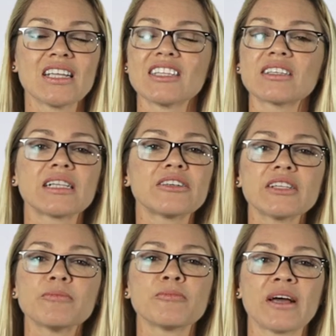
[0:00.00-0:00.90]
This
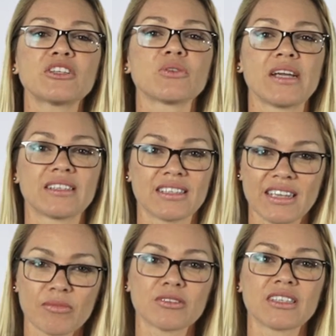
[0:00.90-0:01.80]
clearly perpetuates the
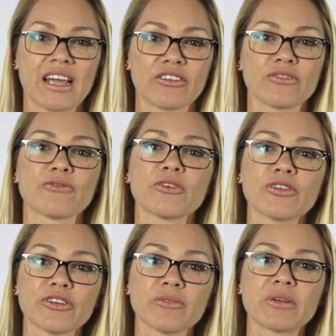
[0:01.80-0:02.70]
double standard
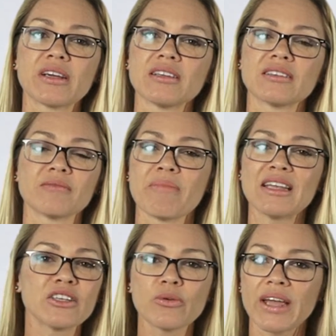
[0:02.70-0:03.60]
further because men
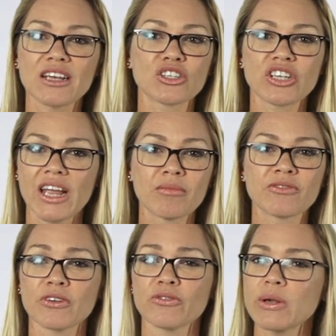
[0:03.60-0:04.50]
don't get shamed
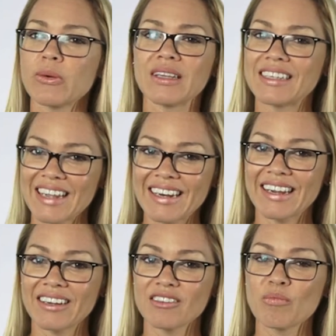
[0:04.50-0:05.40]
for frequently
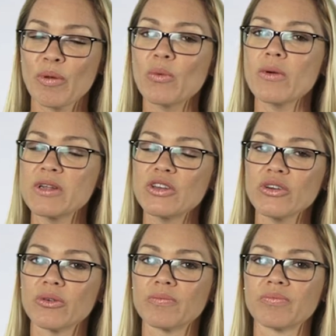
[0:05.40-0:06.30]
dating, but women
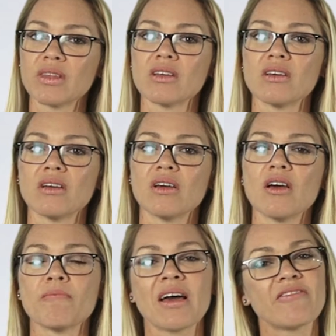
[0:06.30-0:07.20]
do.
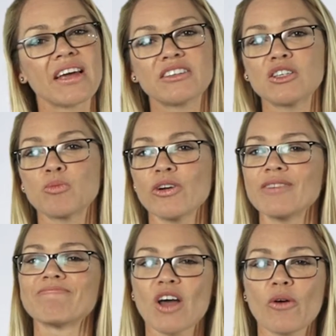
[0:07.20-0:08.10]
My vantage
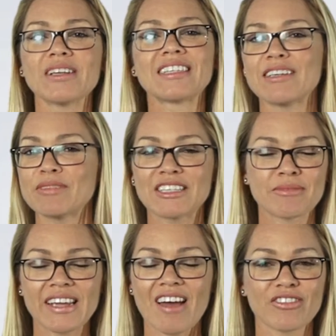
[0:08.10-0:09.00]
point always seems to
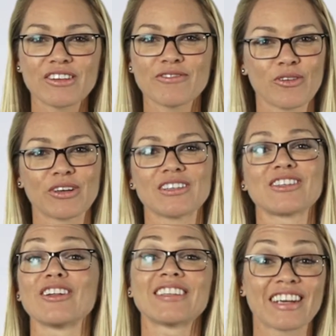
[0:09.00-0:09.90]
be heavily focused
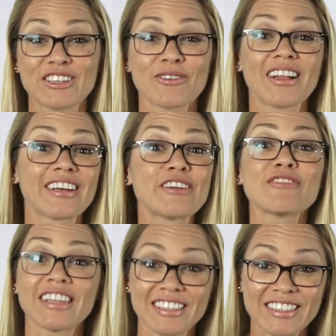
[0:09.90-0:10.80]
on sexuality and
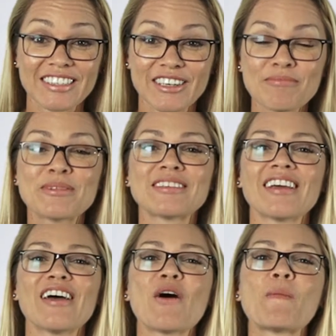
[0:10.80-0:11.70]
relationships,
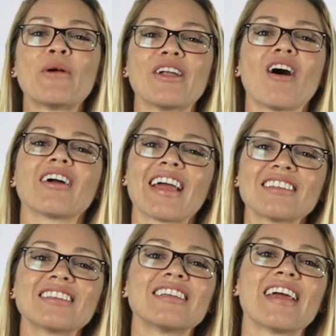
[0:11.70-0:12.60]
but our
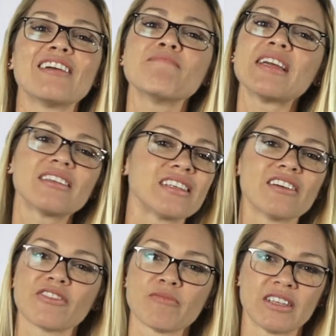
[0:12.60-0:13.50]
guest today may see
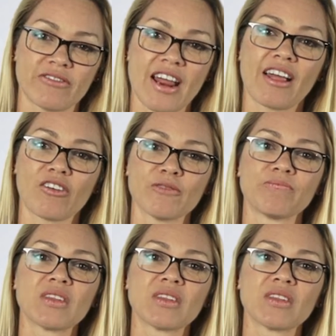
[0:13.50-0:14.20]
it from a different angle.